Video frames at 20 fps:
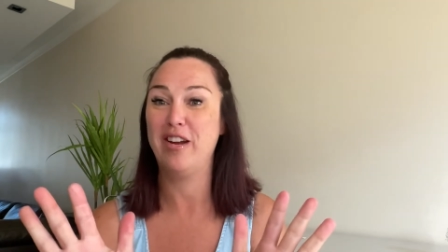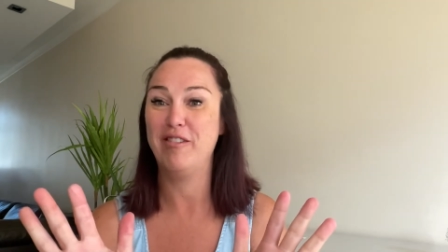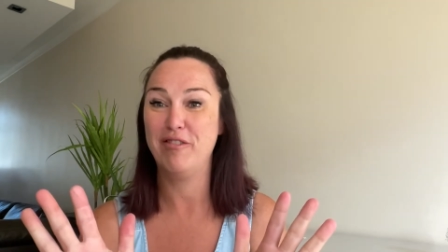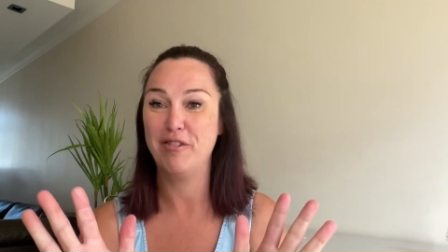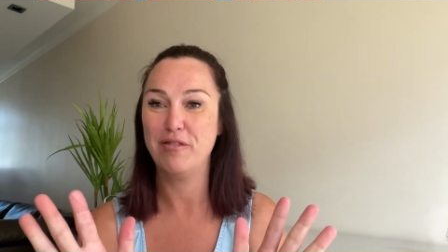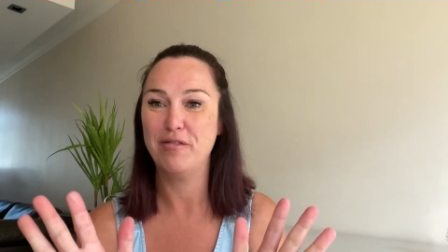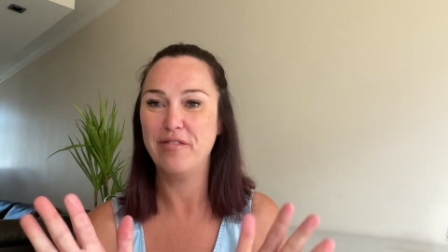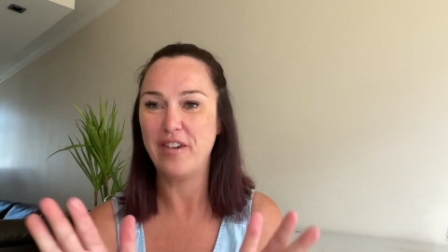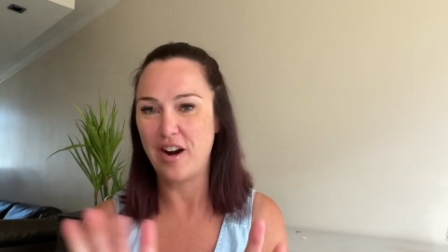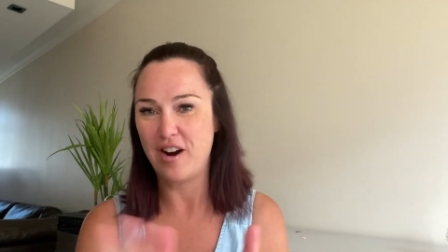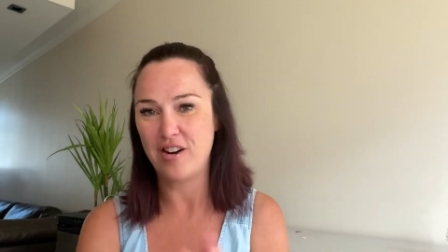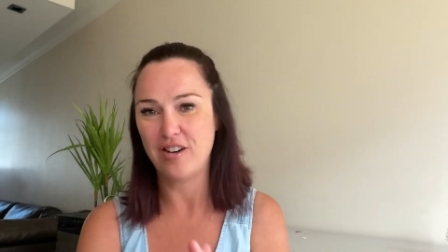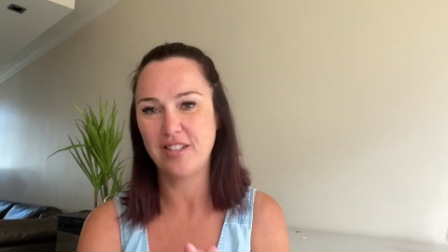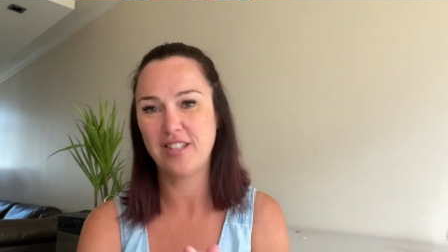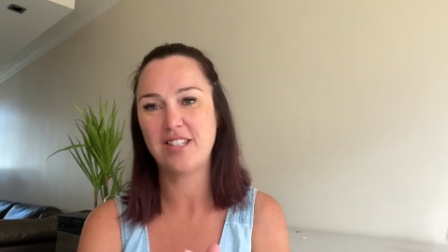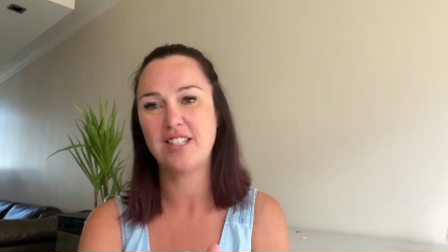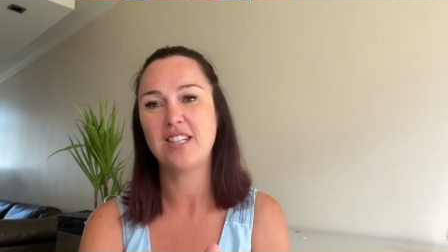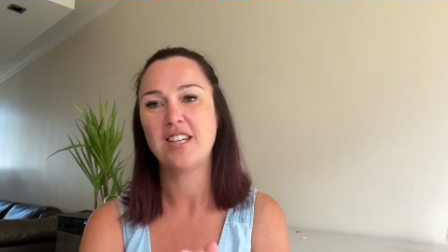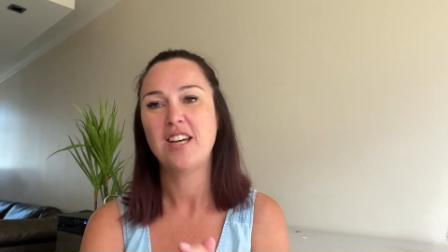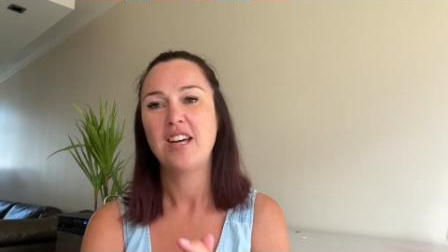real
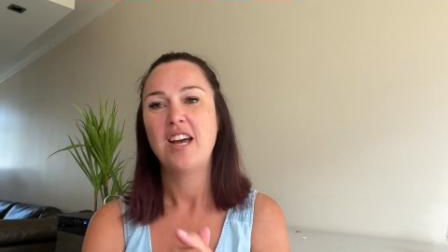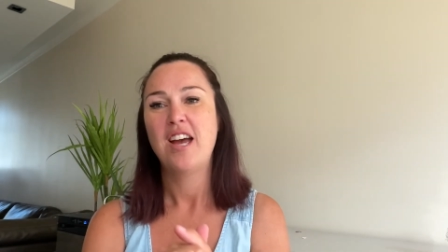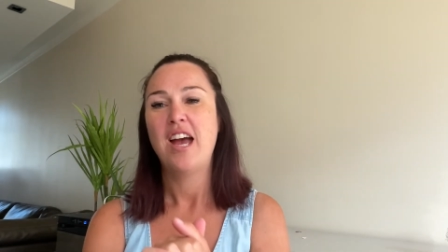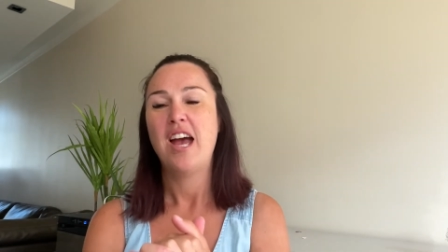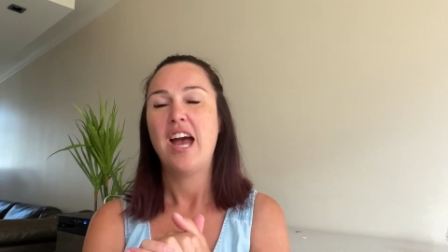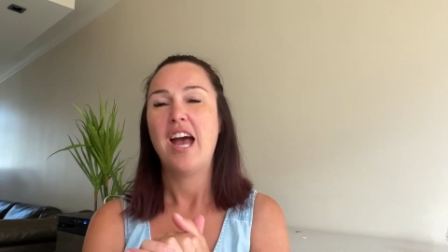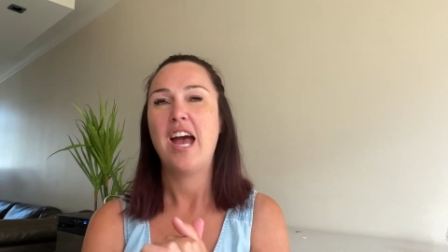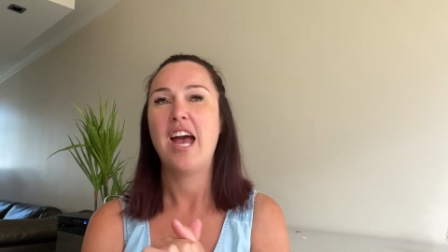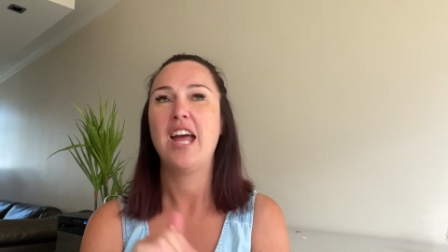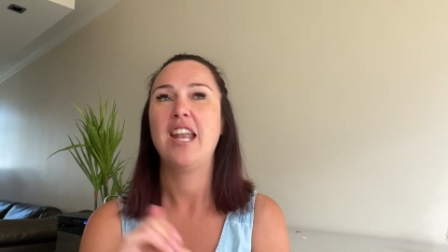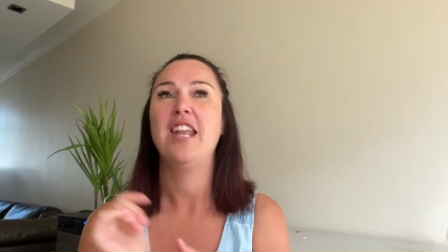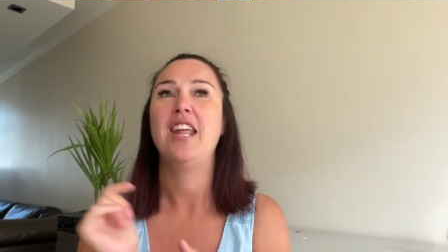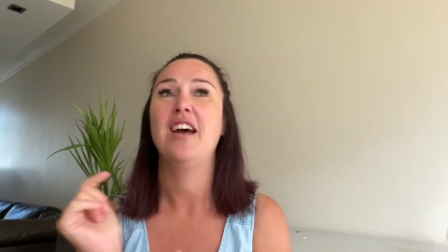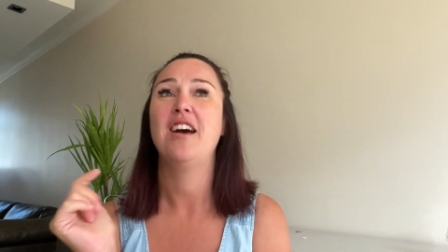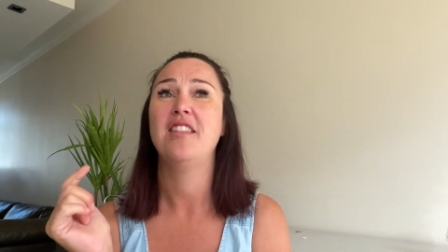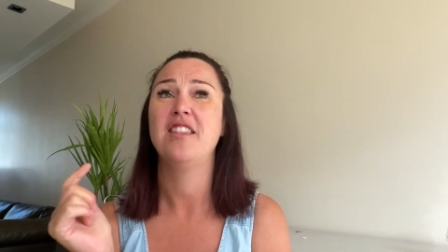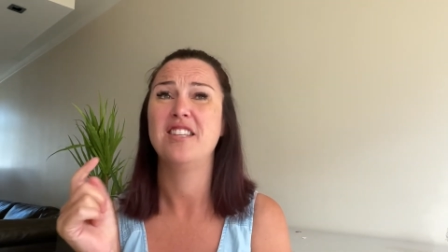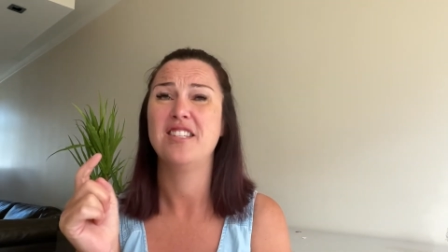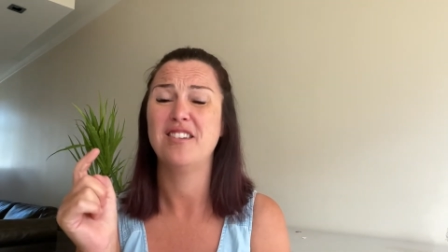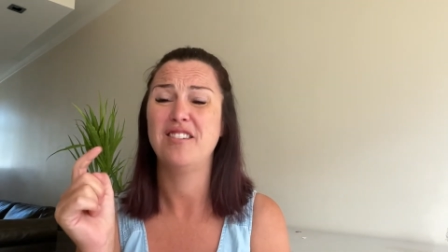fast. And now
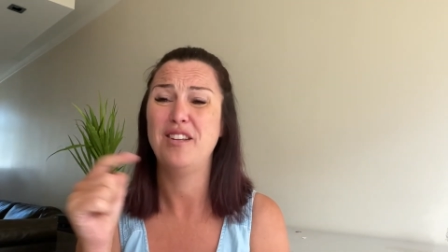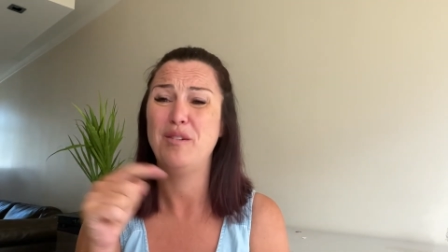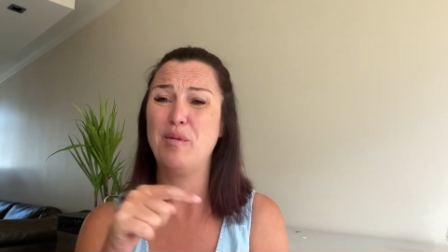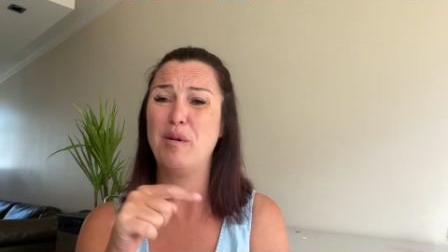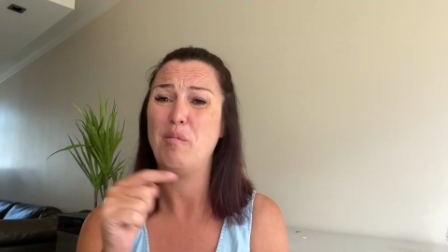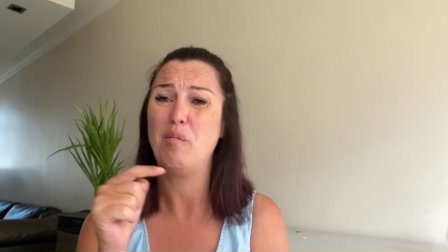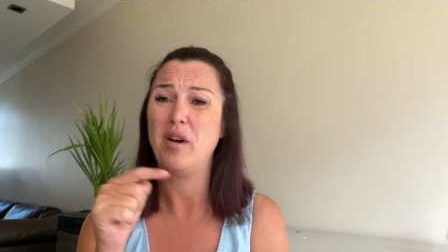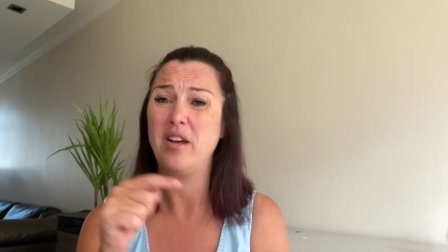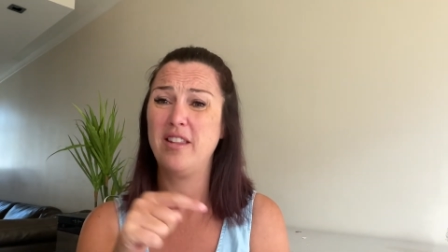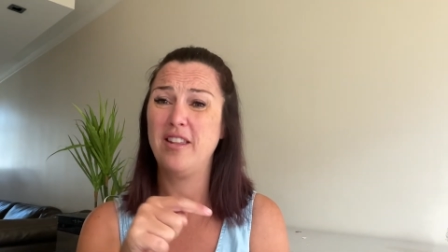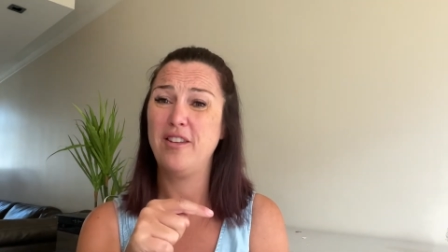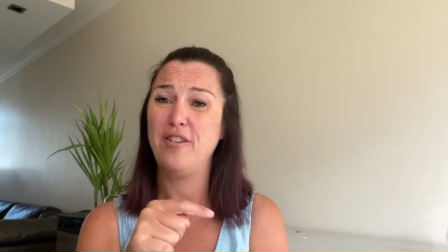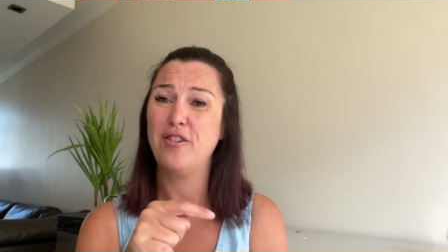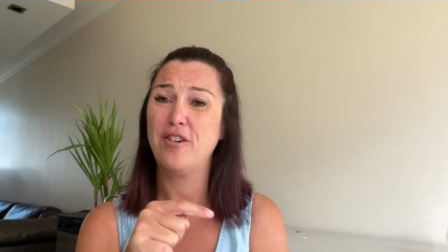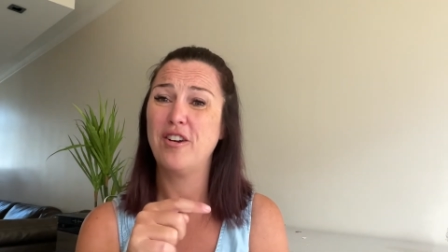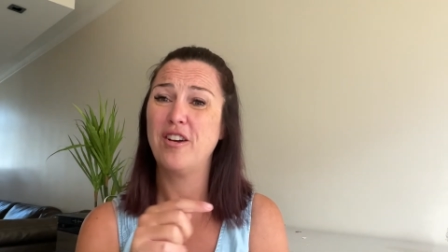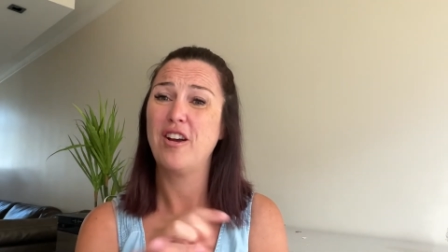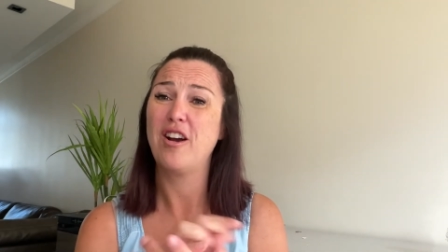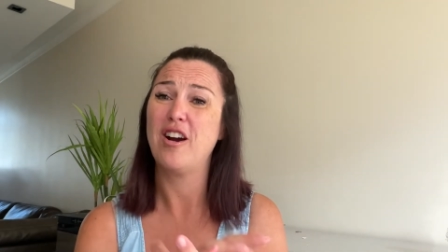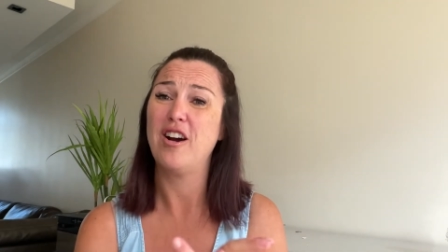there's only one way that you
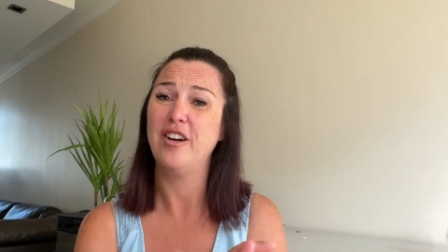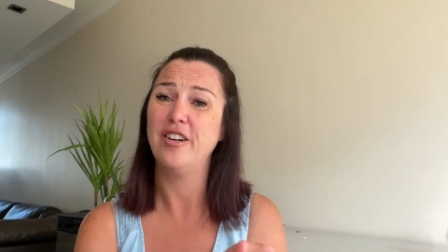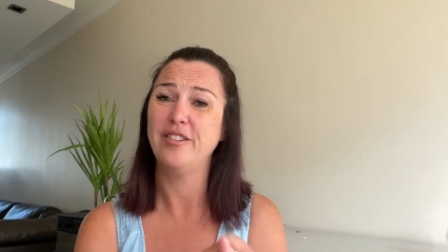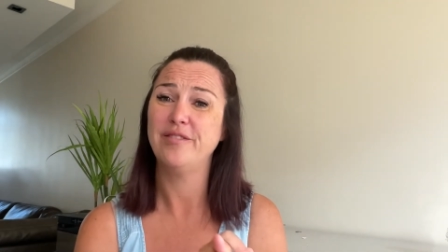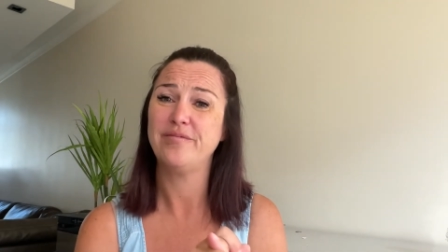can go.